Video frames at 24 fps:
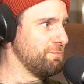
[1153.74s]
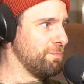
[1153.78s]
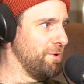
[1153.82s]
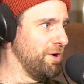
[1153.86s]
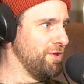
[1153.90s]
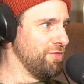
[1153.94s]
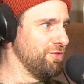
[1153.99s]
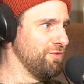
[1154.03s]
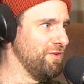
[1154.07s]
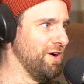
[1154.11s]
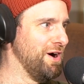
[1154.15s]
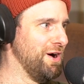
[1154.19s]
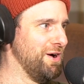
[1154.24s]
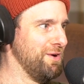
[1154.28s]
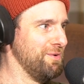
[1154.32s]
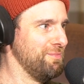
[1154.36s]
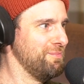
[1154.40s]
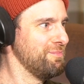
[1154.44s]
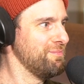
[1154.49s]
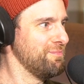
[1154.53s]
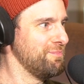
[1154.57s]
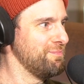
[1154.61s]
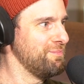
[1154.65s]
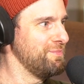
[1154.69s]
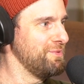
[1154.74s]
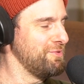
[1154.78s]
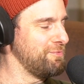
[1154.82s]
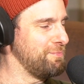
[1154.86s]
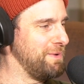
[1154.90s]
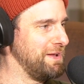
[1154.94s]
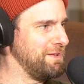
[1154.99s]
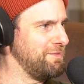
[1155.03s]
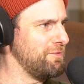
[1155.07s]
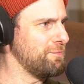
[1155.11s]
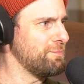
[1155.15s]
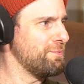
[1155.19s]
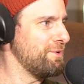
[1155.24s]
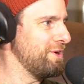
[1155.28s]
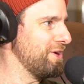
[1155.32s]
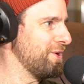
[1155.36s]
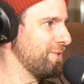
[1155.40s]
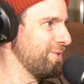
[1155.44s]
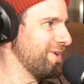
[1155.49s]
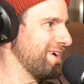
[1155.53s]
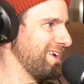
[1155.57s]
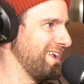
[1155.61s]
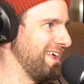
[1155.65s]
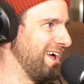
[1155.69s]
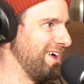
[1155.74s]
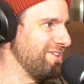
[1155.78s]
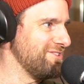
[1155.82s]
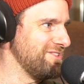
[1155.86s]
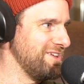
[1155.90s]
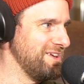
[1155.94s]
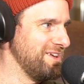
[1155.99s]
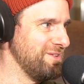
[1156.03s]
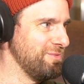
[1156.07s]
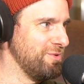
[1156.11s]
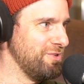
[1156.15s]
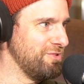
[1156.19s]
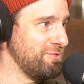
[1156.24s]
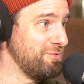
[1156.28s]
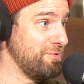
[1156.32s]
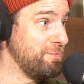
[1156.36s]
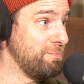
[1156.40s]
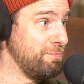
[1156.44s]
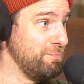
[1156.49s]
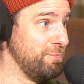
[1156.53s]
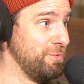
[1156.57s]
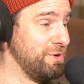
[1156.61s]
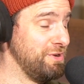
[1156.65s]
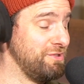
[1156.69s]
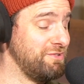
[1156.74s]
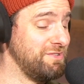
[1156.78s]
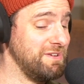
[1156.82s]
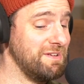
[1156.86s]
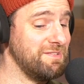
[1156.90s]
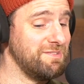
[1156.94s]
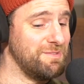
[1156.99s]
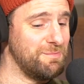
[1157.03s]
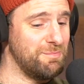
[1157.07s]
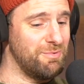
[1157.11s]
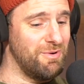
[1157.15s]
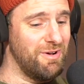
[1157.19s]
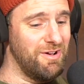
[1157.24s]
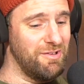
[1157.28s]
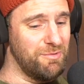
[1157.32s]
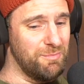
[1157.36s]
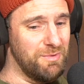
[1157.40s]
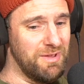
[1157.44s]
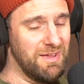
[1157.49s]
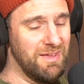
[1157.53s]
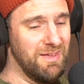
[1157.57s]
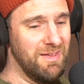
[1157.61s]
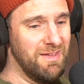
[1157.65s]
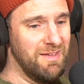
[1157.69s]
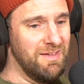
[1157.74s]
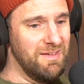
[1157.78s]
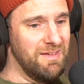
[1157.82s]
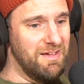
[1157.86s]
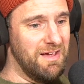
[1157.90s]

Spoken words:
both of our perspectives pretty quickly, actually, which did surprise me. It did.